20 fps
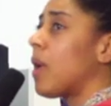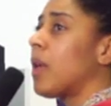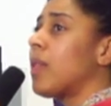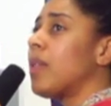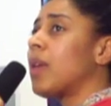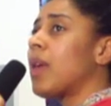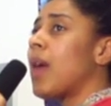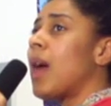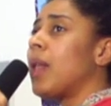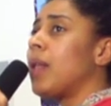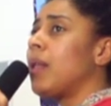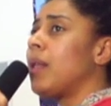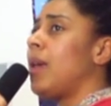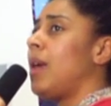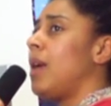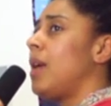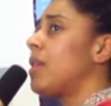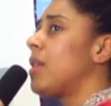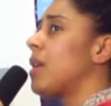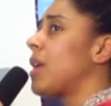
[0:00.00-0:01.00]
again
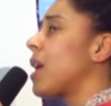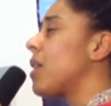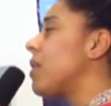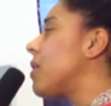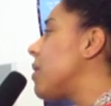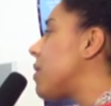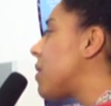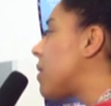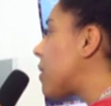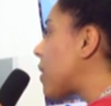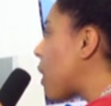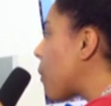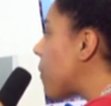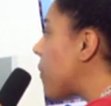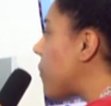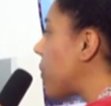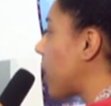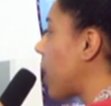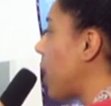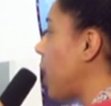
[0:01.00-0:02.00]
to get into some of
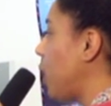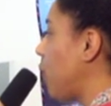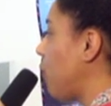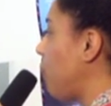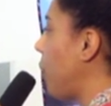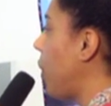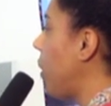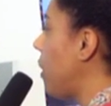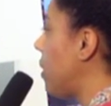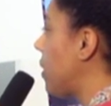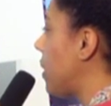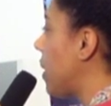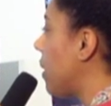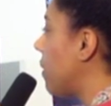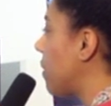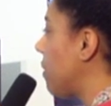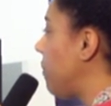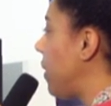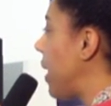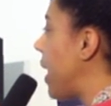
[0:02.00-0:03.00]
the kind of politics
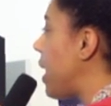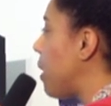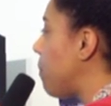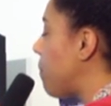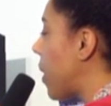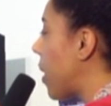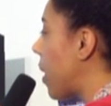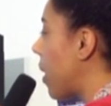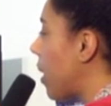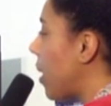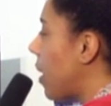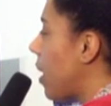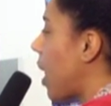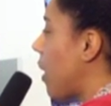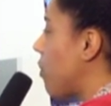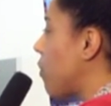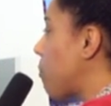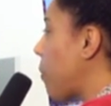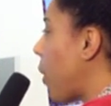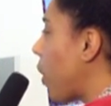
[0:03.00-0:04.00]
of labour
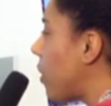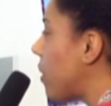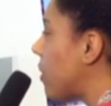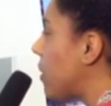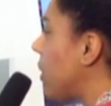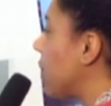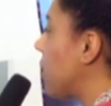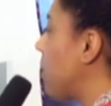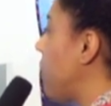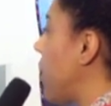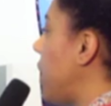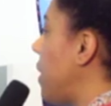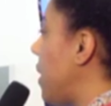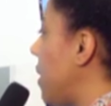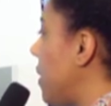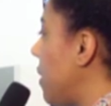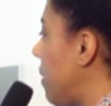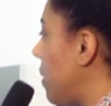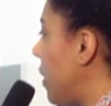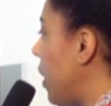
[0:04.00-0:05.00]
and the politics of
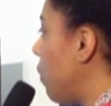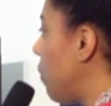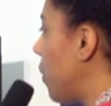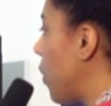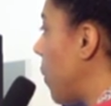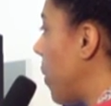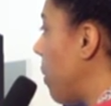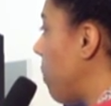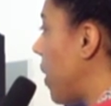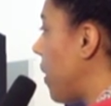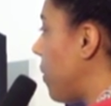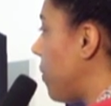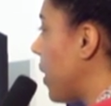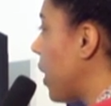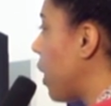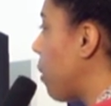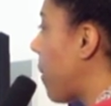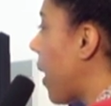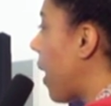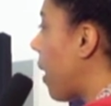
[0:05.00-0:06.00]
identity that we might think
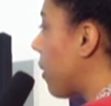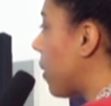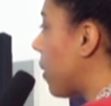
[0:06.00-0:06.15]
about.